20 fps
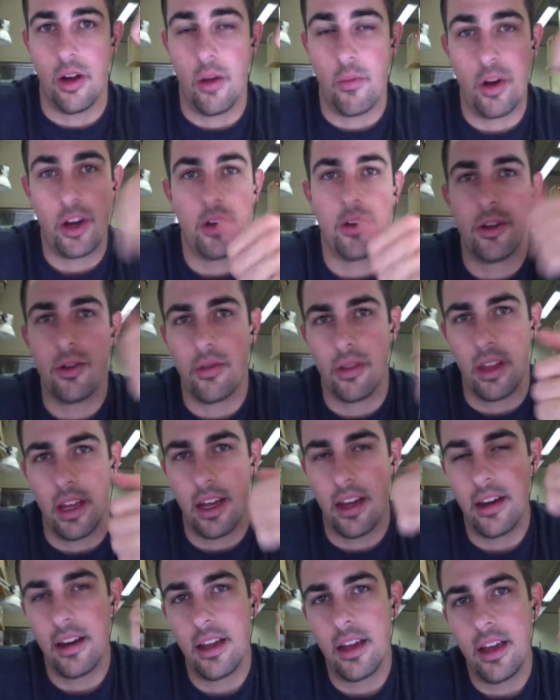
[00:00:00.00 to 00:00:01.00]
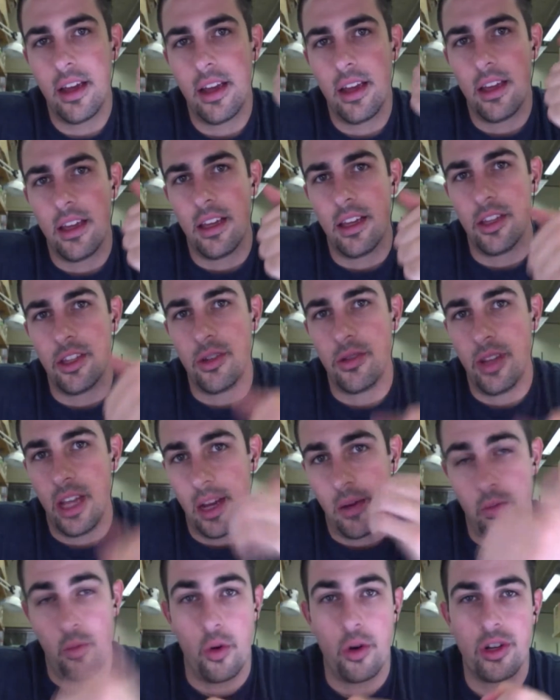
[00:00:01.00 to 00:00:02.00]
and what you do then is you
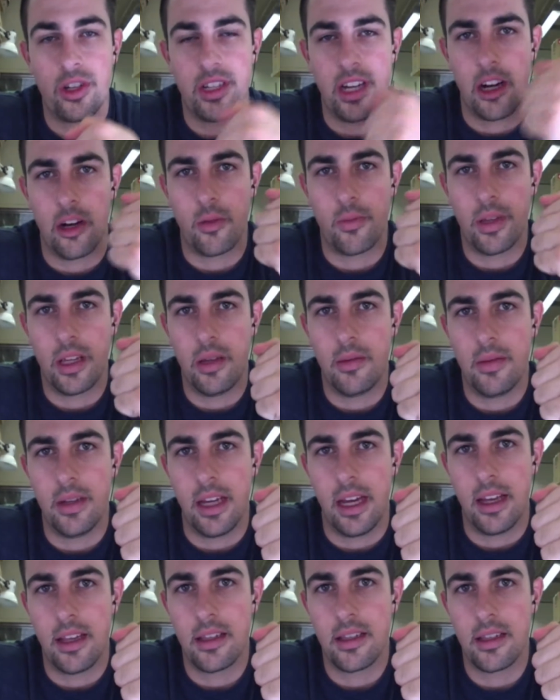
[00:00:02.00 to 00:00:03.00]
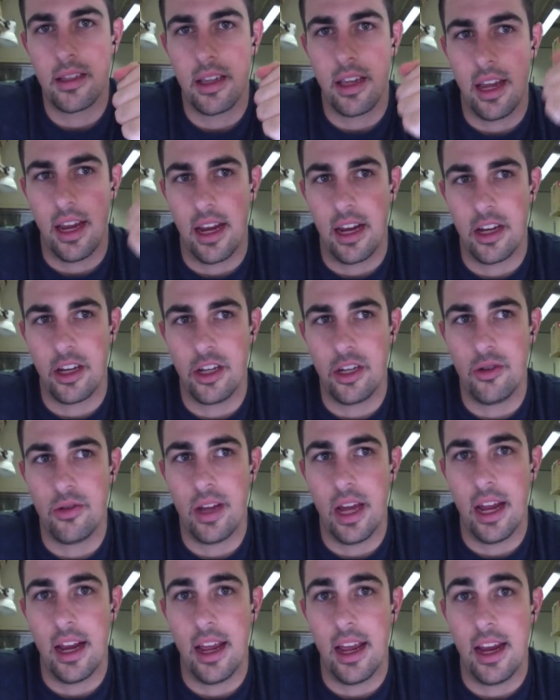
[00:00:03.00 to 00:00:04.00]
take more sterile PBS and you
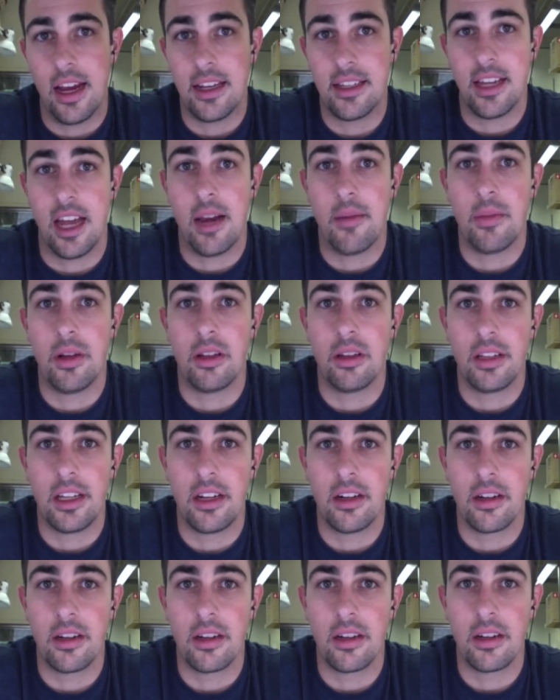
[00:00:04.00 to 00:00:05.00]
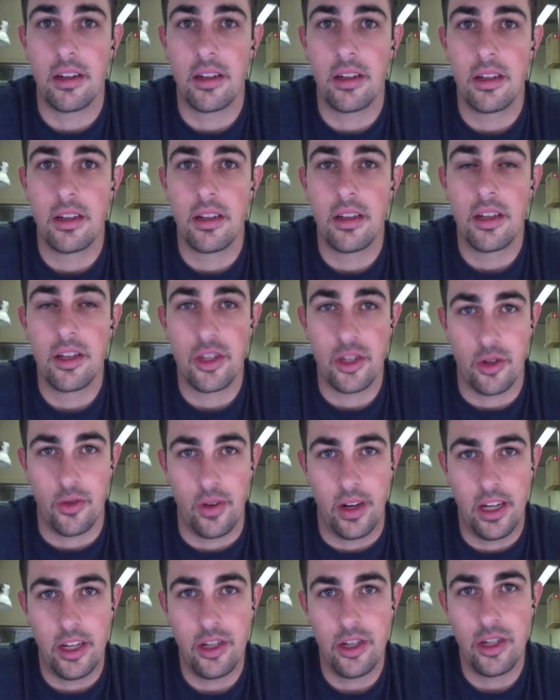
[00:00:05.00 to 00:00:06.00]
get a 10 milliliter
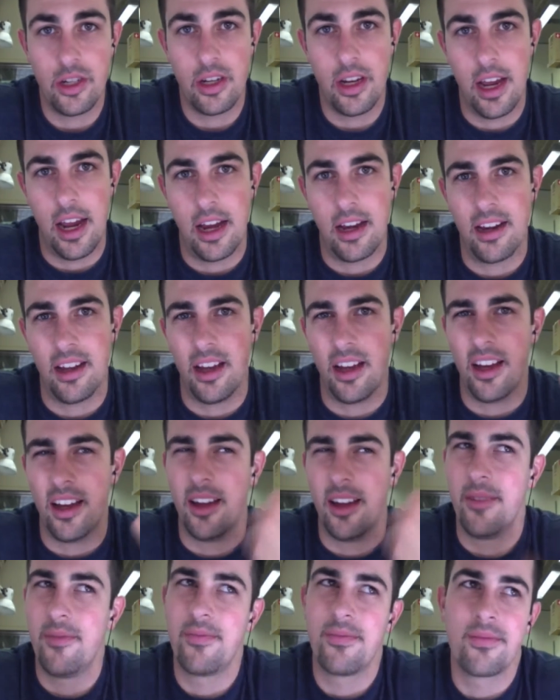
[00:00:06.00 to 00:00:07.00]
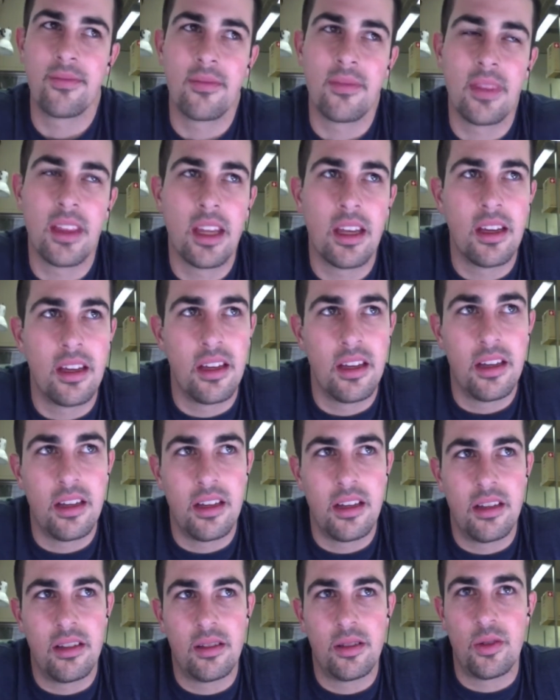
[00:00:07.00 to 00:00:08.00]
syringe and a
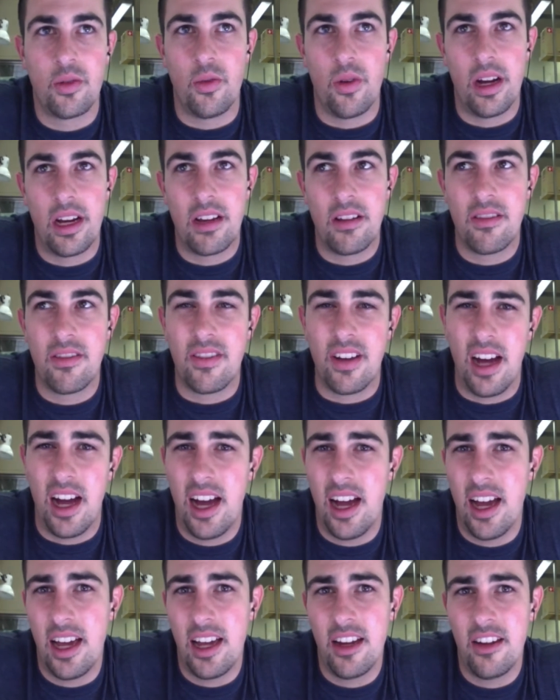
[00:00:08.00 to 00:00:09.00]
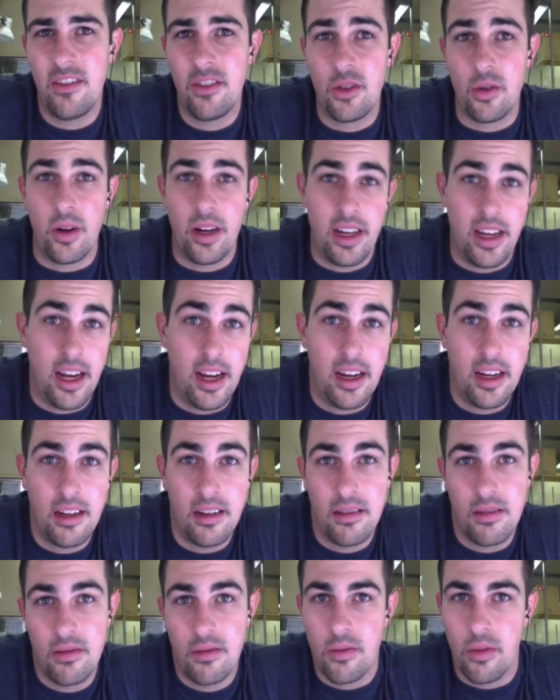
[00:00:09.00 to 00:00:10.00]
25, 28,
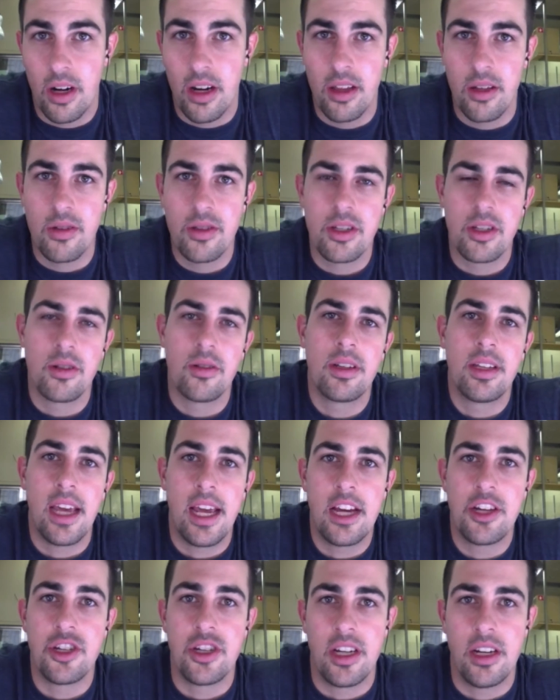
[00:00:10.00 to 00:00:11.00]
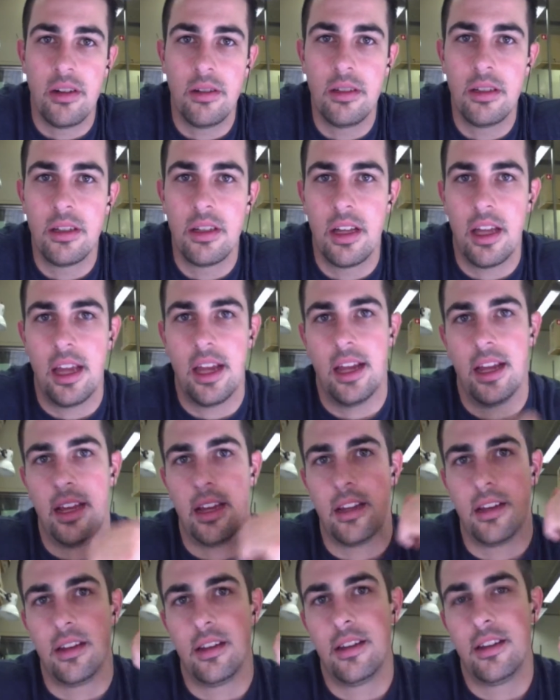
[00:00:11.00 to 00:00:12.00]
one of those two gauge needle,
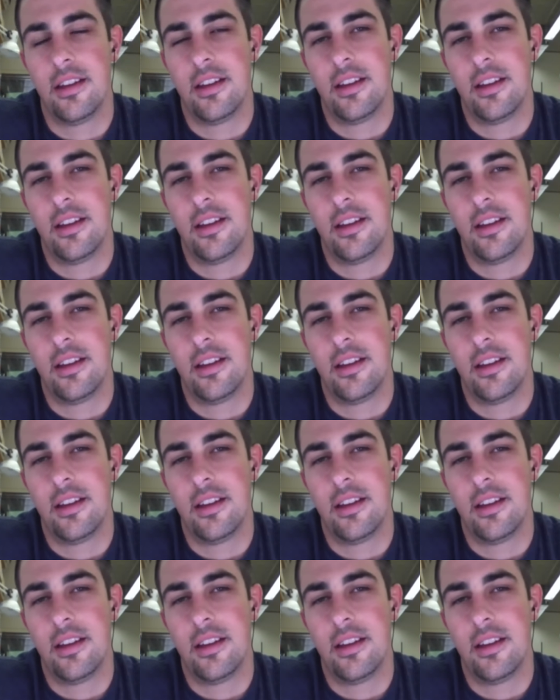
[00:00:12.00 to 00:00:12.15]
and